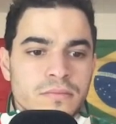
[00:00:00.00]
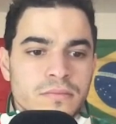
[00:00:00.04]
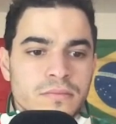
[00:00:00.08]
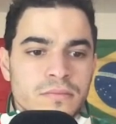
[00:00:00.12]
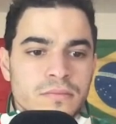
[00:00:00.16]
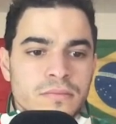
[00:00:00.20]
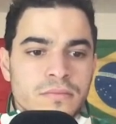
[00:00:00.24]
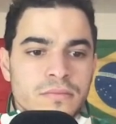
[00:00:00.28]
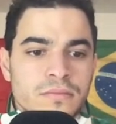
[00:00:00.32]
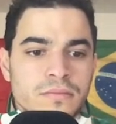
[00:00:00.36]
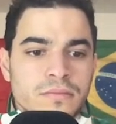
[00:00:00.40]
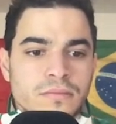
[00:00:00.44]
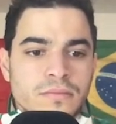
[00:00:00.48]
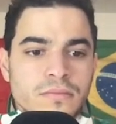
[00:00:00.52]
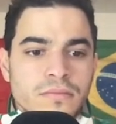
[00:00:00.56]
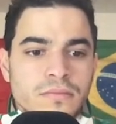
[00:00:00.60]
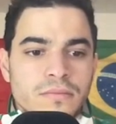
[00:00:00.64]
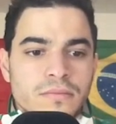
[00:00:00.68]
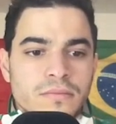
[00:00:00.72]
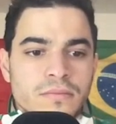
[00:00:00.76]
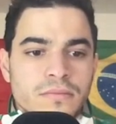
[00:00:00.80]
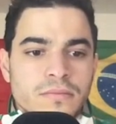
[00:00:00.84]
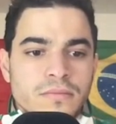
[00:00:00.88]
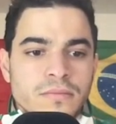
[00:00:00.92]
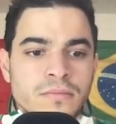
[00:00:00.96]

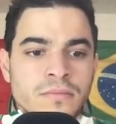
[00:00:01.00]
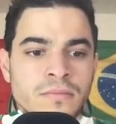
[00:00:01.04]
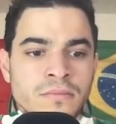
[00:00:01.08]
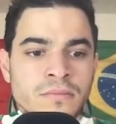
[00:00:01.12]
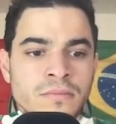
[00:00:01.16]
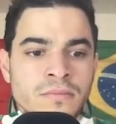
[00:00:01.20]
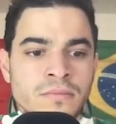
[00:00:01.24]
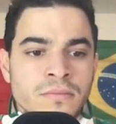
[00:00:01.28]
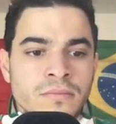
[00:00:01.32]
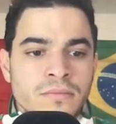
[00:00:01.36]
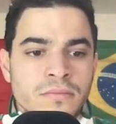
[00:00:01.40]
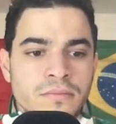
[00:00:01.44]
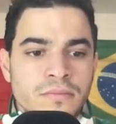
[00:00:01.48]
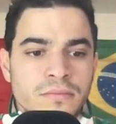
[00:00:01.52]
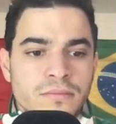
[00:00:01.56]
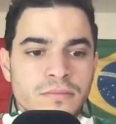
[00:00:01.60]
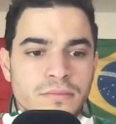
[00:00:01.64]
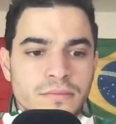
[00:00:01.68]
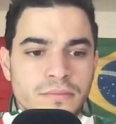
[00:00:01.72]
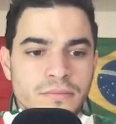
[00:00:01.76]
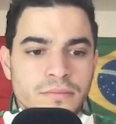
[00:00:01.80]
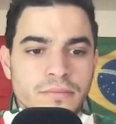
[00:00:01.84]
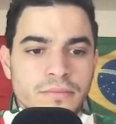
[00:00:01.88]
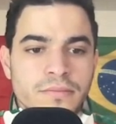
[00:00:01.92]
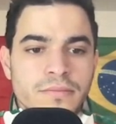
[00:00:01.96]

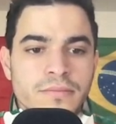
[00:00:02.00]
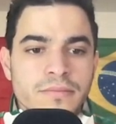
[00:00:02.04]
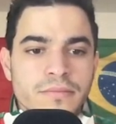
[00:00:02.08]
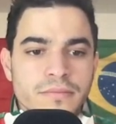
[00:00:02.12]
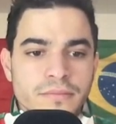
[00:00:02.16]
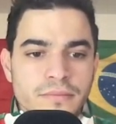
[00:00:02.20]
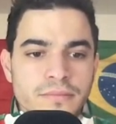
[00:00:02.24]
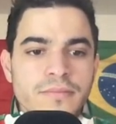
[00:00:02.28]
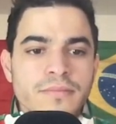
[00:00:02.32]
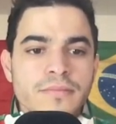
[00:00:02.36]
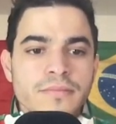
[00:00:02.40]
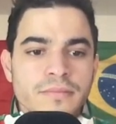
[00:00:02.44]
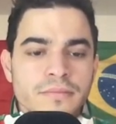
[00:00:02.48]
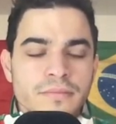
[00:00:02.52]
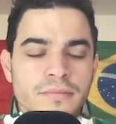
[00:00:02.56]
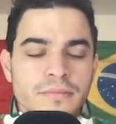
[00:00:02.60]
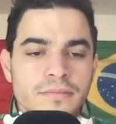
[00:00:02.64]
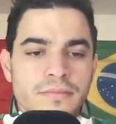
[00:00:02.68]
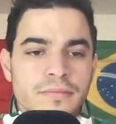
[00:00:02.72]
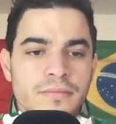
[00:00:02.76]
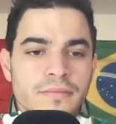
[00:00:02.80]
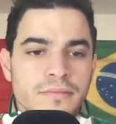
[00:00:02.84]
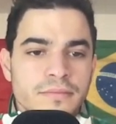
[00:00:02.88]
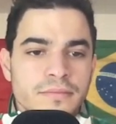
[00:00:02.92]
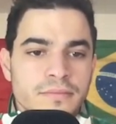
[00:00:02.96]

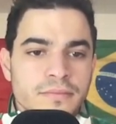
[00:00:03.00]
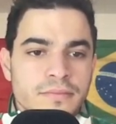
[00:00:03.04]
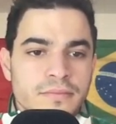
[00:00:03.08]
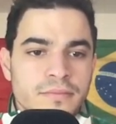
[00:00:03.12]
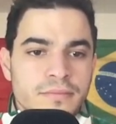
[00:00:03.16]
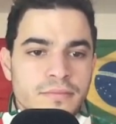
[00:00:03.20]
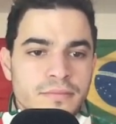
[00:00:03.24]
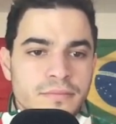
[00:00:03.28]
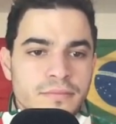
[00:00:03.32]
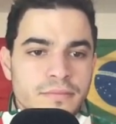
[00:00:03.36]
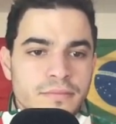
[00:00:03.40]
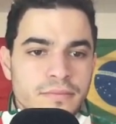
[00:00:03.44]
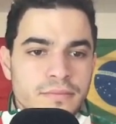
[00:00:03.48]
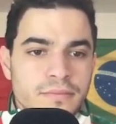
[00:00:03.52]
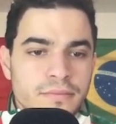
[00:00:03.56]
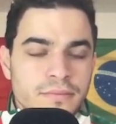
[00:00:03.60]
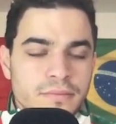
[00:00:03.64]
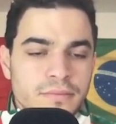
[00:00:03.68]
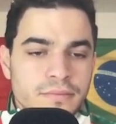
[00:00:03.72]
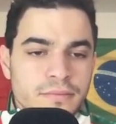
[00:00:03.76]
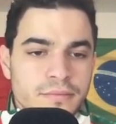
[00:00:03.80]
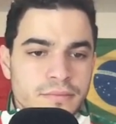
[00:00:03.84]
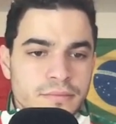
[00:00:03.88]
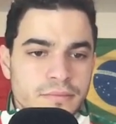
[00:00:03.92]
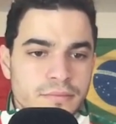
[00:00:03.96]

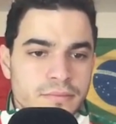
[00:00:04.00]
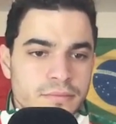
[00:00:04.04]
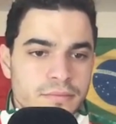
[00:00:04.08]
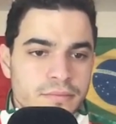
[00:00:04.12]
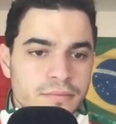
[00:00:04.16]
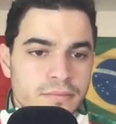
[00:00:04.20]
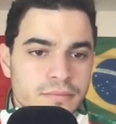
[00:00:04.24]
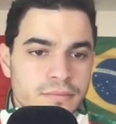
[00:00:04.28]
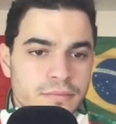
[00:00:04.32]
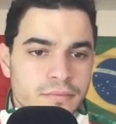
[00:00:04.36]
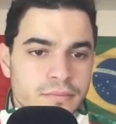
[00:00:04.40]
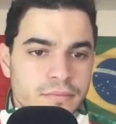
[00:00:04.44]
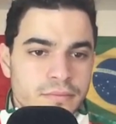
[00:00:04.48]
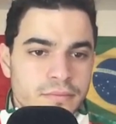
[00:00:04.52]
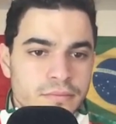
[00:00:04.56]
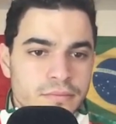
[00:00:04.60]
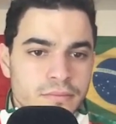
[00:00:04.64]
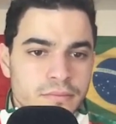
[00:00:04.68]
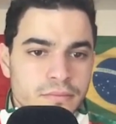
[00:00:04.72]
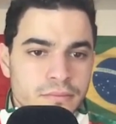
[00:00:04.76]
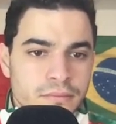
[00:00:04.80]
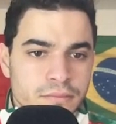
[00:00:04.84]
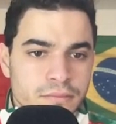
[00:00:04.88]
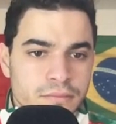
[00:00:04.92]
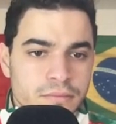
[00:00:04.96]

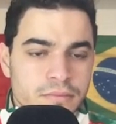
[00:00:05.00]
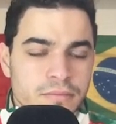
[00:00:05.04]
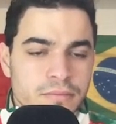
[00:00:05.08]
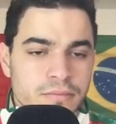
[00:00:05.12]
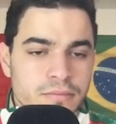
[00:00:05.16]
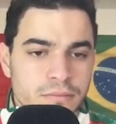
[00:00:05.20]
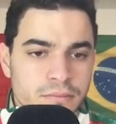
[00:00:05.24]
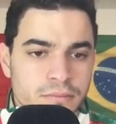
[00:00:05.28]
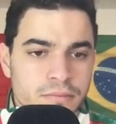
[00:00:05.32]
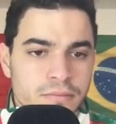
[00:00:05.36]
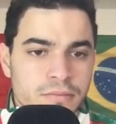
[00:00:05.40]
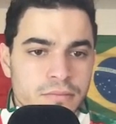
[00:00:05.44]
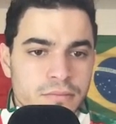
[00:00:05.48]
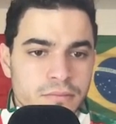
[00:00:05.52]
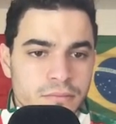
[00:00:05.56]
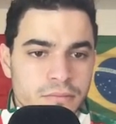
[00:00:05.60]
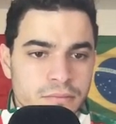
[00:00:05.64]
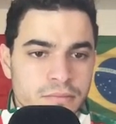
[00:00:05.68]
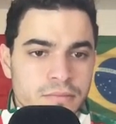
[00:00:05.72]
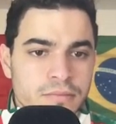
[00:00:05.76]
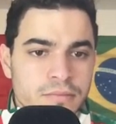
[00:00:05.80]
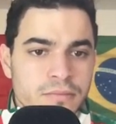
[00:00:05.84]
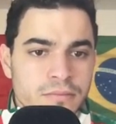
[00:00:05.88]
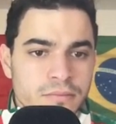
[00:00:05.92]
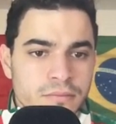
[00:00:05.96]

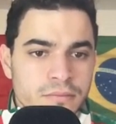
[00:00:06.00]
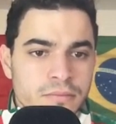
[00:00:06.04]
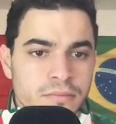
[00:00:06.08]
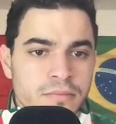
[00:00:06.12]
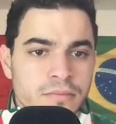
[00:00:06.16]
This person isn't speaking.